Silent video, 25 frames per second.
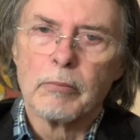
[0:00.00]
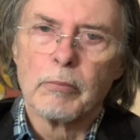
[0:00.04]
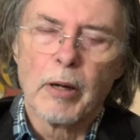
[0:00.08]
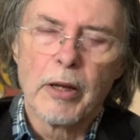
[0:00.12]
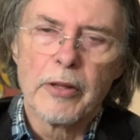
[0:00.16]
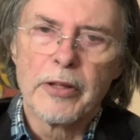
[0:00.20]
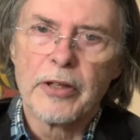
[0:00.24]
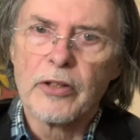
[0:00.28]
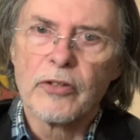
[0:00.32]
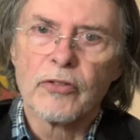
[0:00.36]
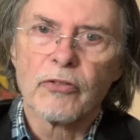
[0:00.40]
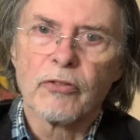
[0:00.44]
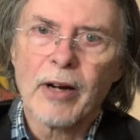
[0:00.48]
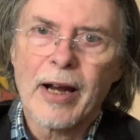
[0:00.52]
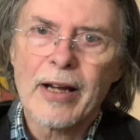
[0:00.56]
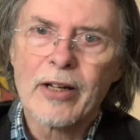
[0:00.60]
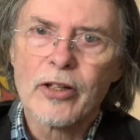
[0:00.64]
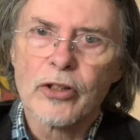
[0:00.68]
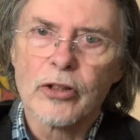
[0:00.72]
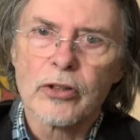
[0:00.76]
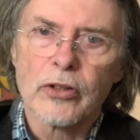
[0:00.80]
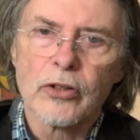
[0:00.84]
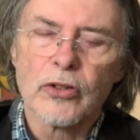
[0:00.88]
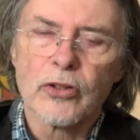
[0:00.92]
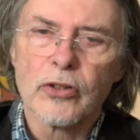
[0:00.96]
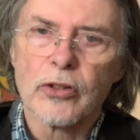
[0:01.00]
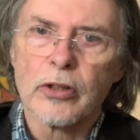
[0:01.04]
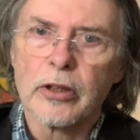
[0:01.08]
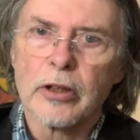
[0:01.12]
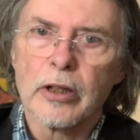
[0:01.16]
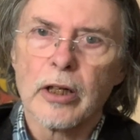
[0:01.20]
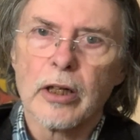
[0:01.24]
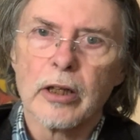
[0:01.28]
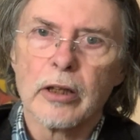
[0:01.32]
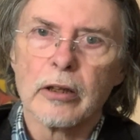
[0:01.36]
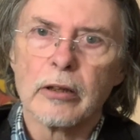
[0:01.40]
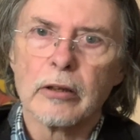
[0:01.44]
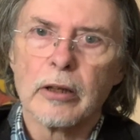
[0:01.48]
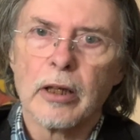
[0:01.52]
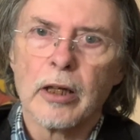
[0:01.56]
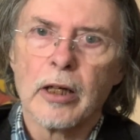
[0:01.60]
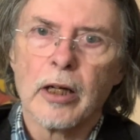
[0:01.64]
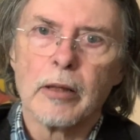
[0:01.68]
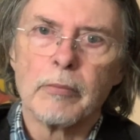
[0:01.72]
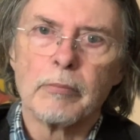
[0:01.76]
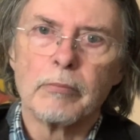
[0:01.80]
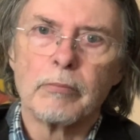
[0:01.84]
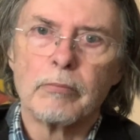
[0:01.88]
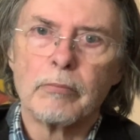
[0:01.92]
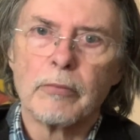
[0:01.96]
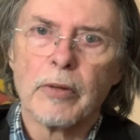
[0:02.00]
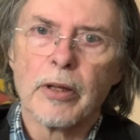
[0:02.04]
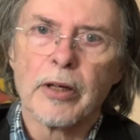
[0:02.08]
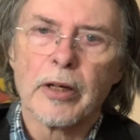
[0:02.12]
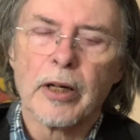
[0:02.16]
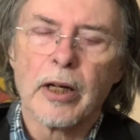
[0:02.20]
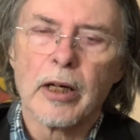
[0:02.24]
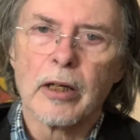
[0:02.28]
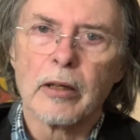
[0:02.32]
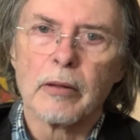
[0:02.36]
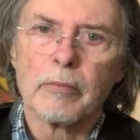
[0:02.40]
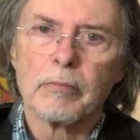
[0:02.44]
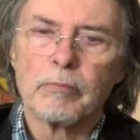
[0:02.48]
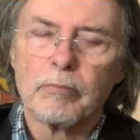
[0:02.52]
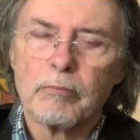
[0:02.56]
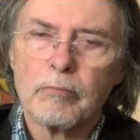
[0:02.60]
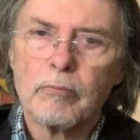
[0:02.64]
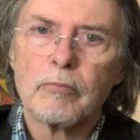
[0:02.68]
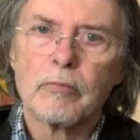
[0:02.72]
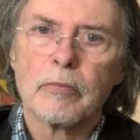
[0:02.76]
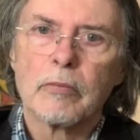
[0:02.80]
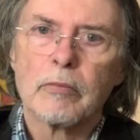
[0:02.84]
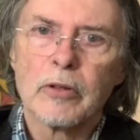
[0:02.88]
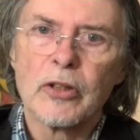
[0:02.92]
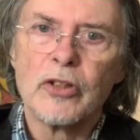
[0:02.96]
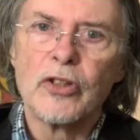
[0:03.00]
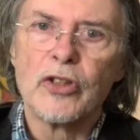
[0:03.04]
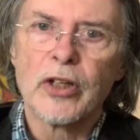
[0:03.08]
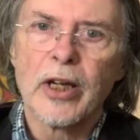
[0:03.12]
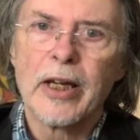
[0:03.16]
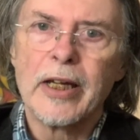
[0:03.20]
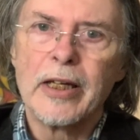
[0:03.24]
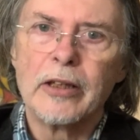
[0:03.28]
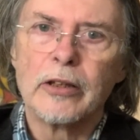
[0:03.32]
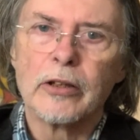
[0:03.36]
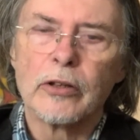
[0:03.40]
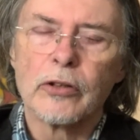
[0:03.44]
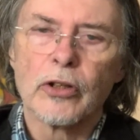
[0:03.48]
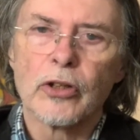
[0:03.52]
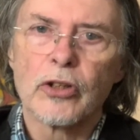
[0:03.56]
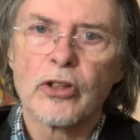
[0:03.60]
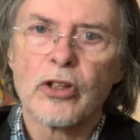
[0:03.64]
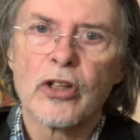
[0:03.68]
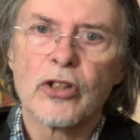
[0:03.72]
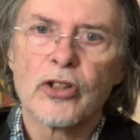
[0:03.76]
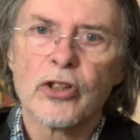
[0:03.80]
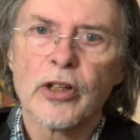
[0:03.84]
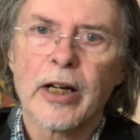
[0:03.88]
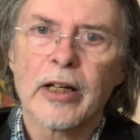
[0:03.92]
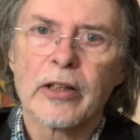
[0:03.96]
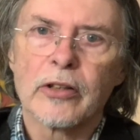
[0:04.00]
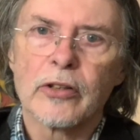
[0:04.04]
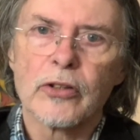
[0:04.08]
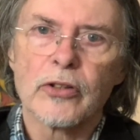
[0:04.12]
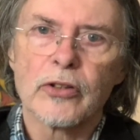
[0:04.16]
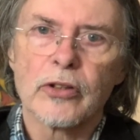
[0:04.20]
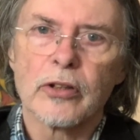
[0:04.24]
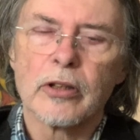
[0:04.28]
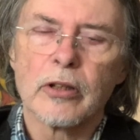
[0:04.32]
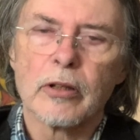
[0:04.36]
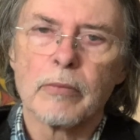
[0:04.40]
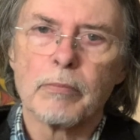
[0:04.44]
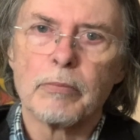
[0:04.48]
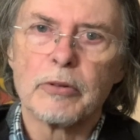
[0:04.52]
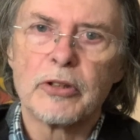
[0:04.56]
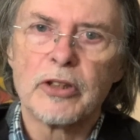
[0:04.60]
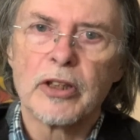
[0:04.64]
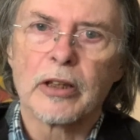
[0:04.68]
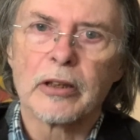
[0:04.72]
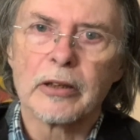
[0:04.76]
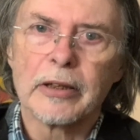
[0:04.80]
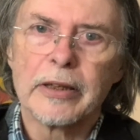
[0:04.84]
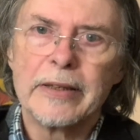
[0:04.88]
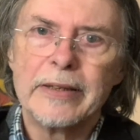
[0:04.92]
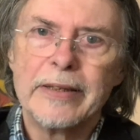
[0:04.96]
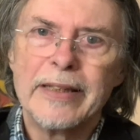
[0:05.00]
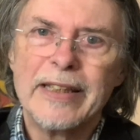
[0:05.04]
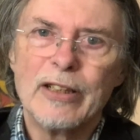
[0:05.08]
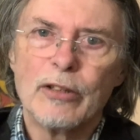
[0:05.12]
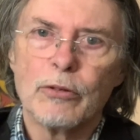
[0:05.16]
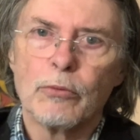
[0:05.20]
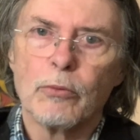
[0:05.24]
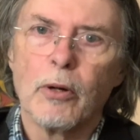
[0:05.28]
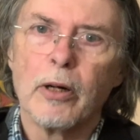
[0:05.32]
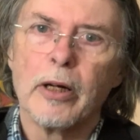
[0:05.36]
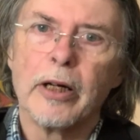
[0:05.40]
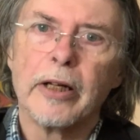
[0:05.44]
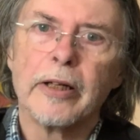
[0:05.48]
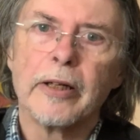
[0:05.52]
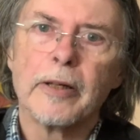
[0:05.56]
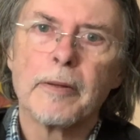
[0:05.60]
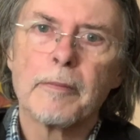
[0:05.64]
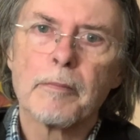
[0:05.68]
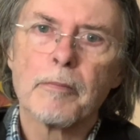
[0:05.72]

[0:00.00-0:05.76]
these fractions that are contained in the tetractys in a particularly neat way.